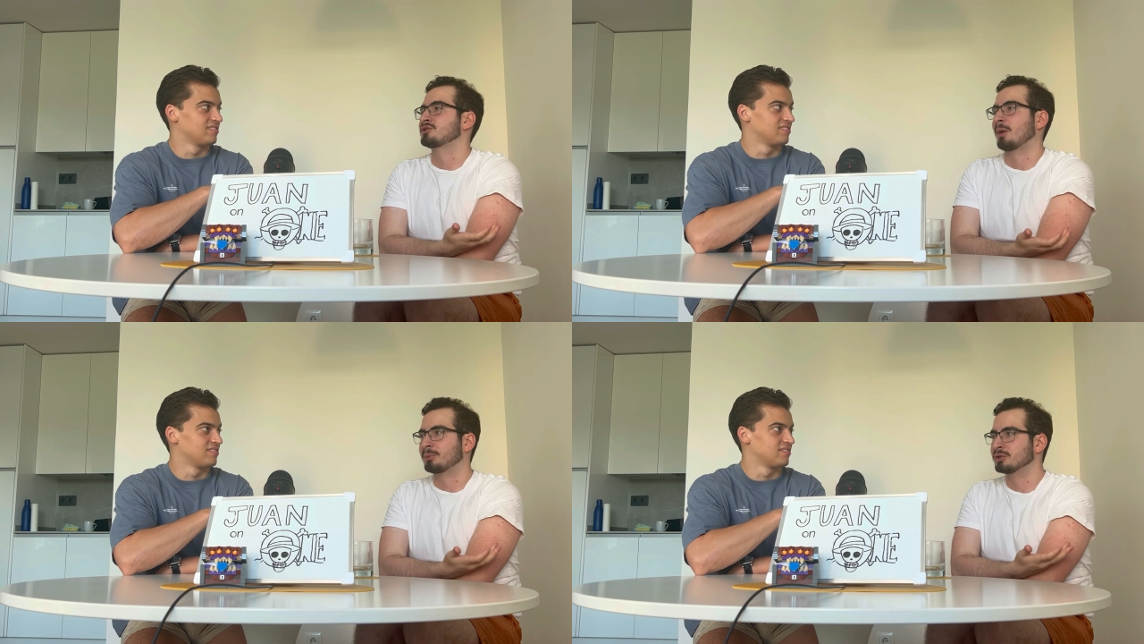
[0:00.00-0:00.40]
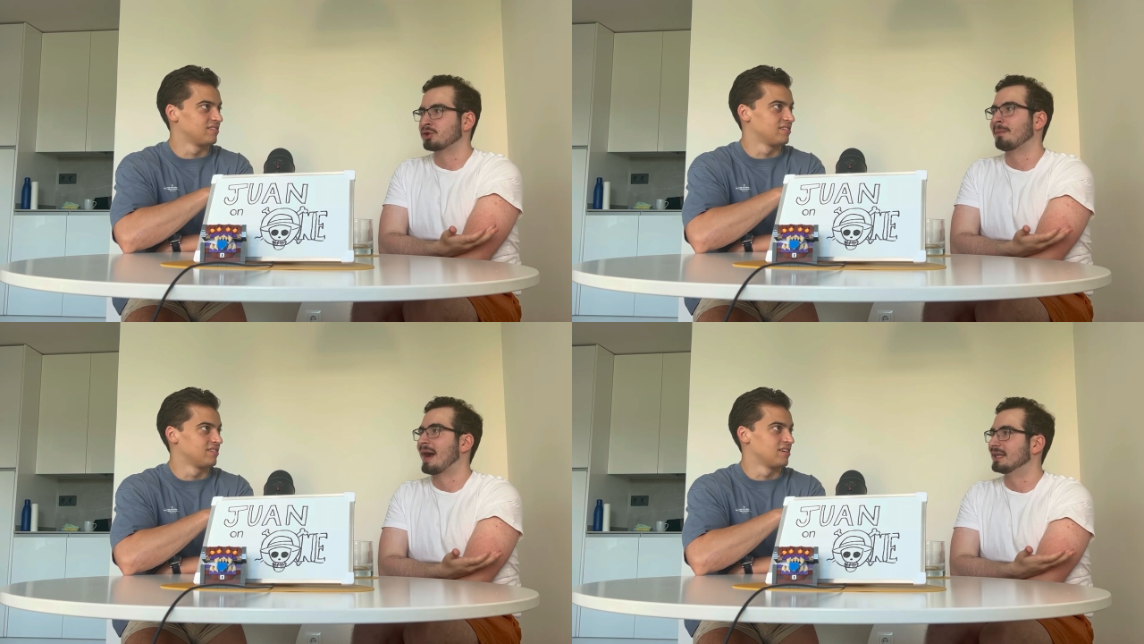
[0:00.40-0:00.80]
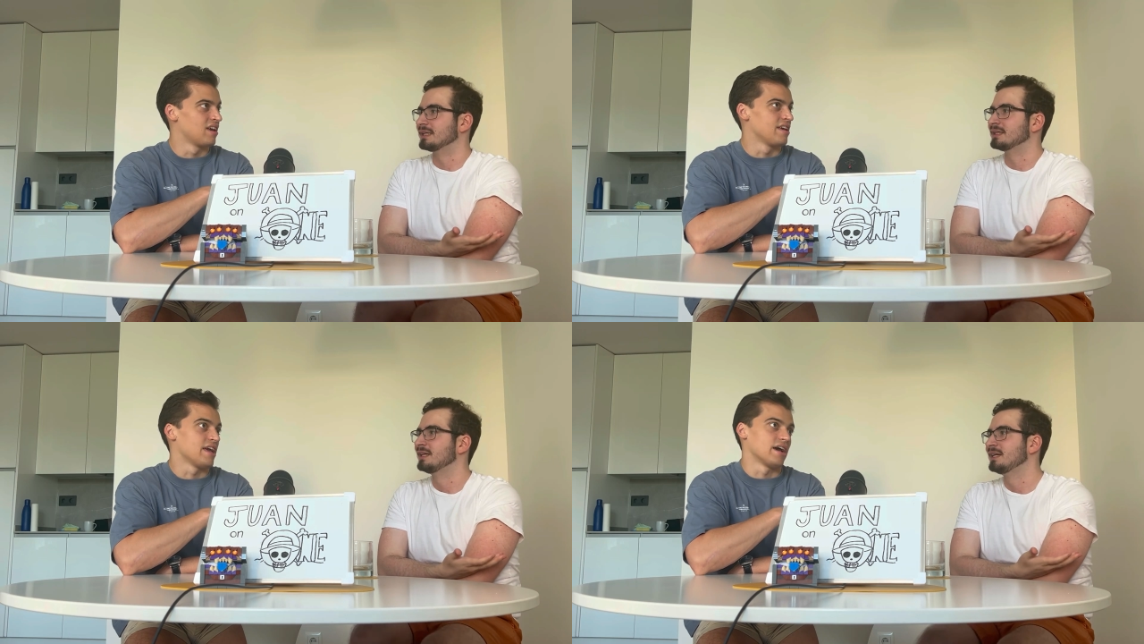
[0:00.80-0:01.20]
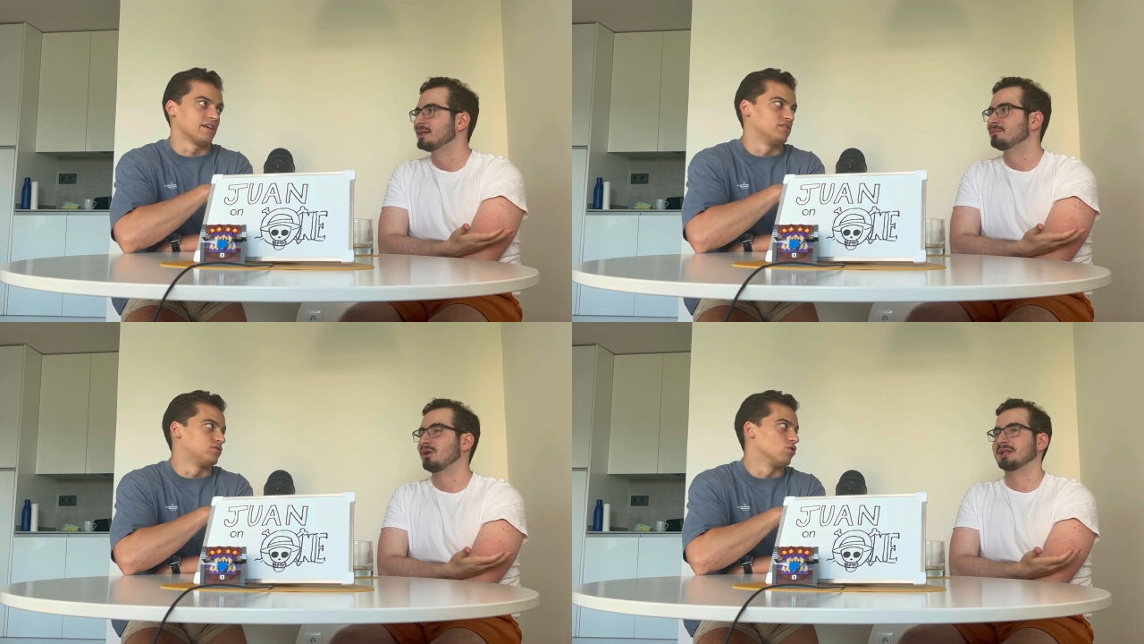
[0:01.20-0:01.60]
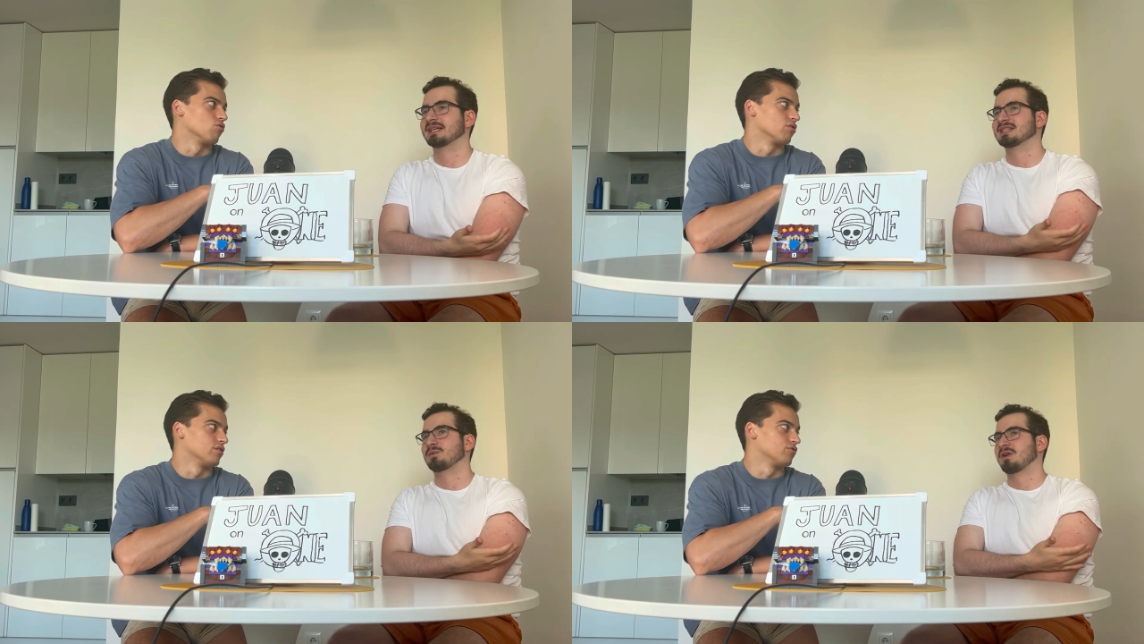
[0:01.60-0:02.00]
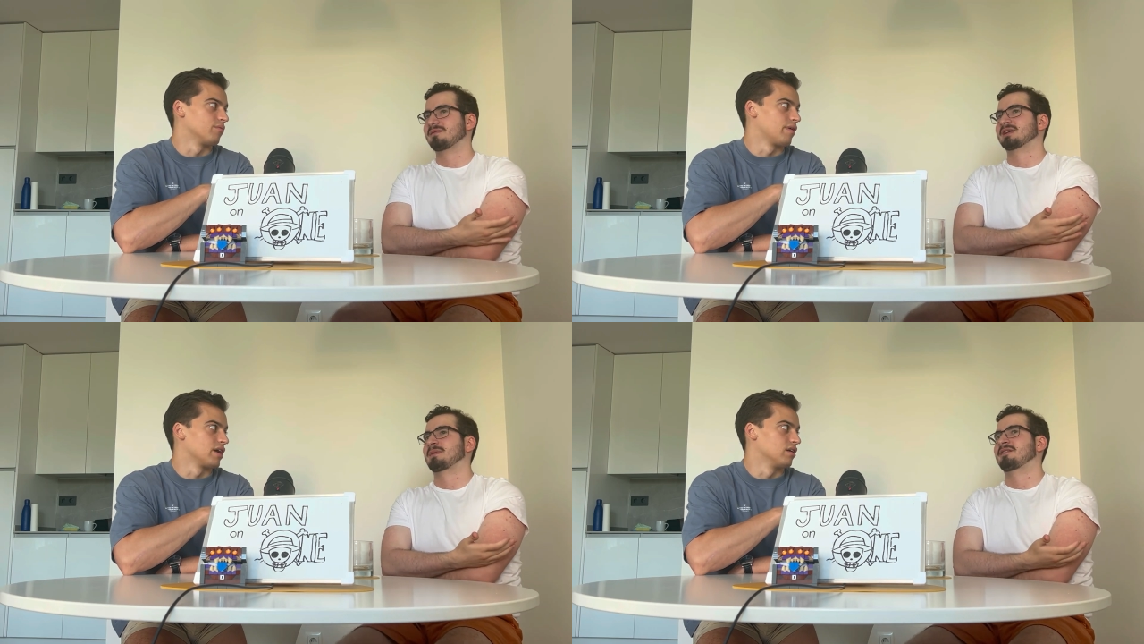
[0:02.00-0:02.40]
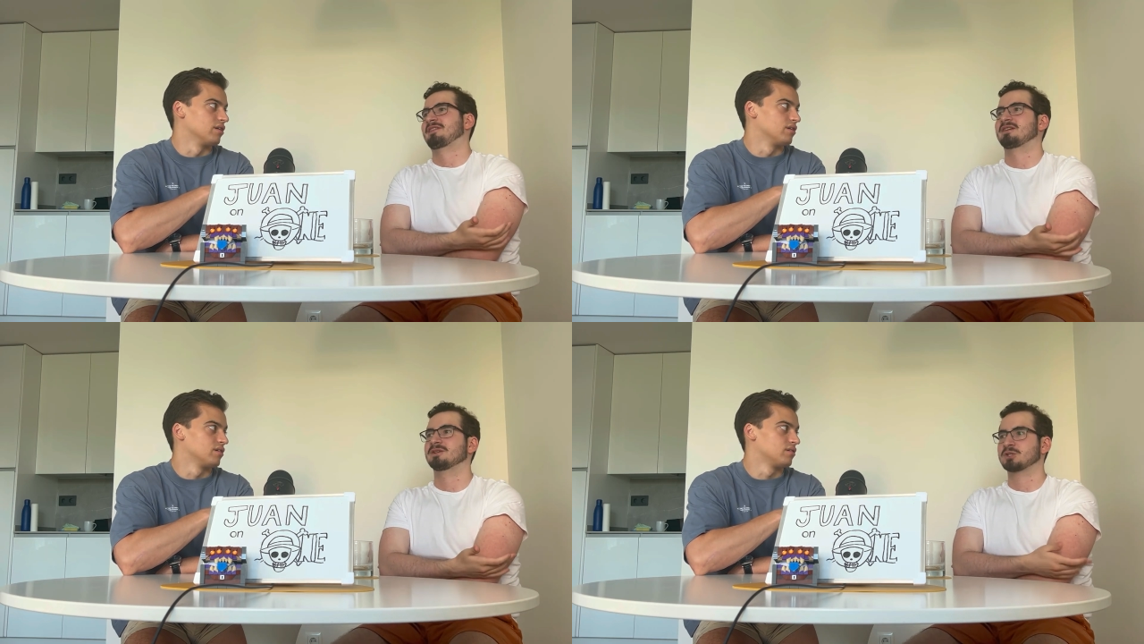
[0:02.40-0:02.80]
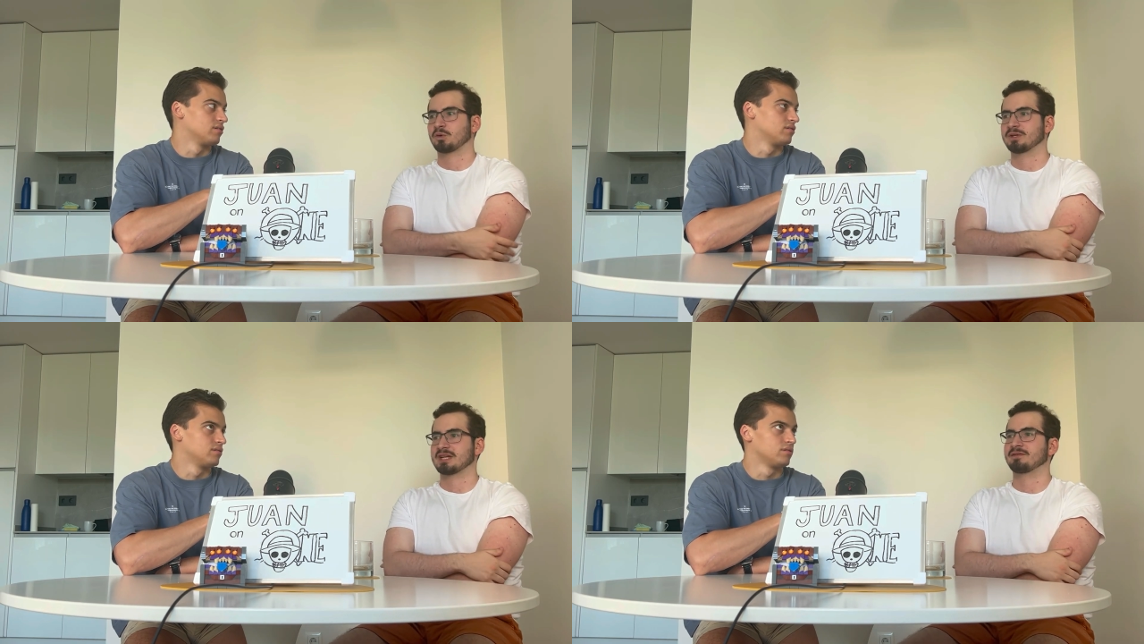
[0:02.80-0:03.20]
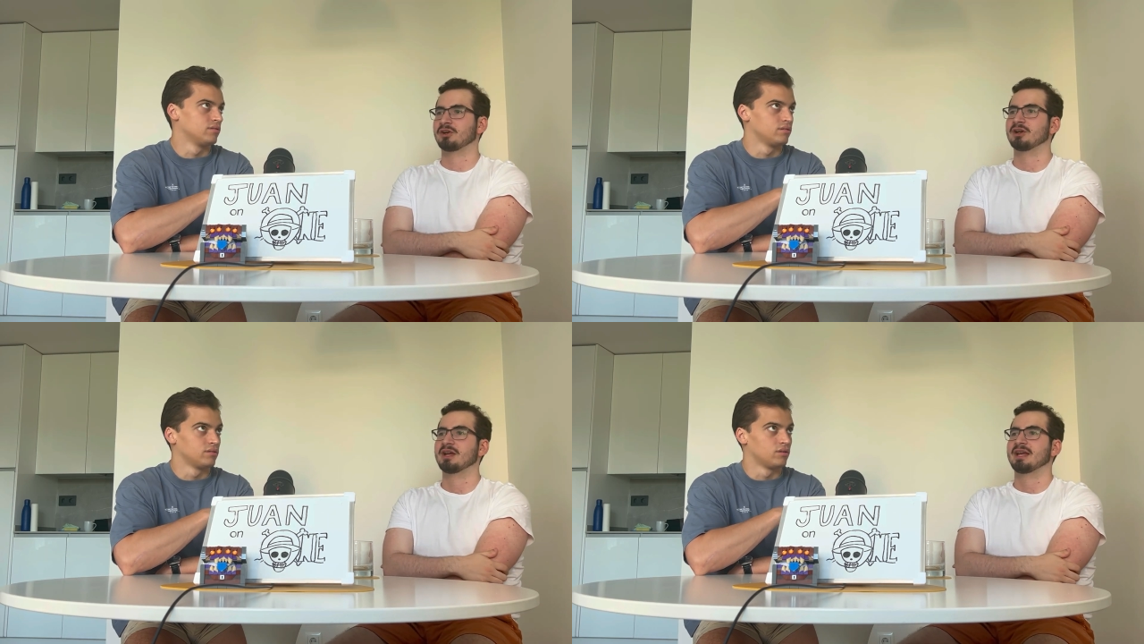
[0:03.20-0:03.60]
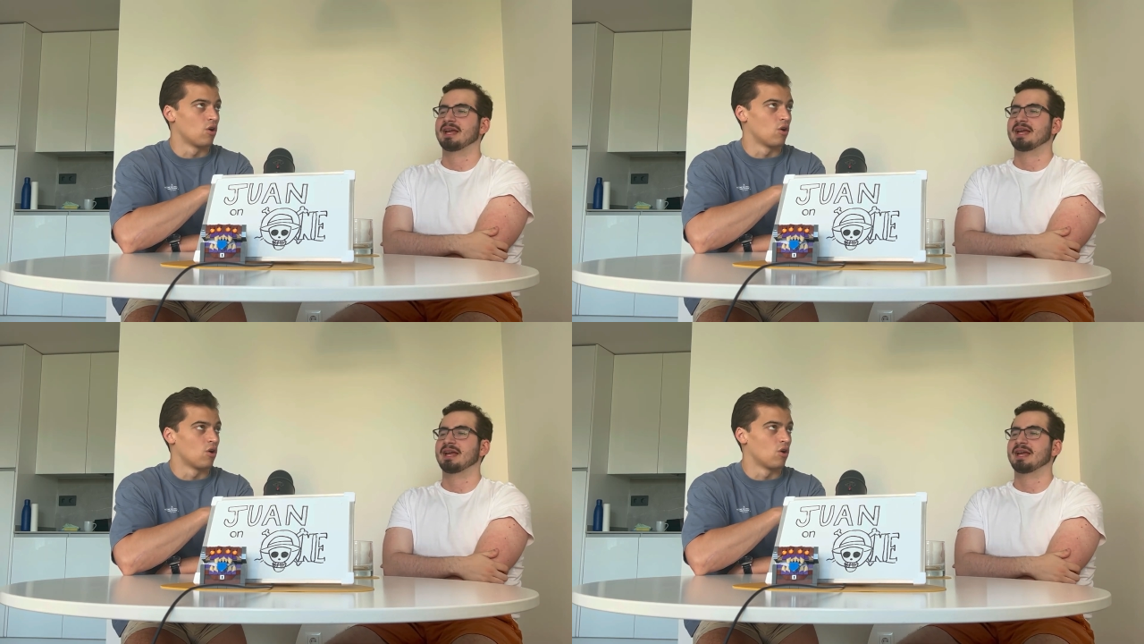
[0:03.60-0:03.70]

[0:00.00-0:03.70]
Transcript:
Speaker 1: Chopper and Drum Island. Yeah. Bro, like it's one of like my favorite stories ever.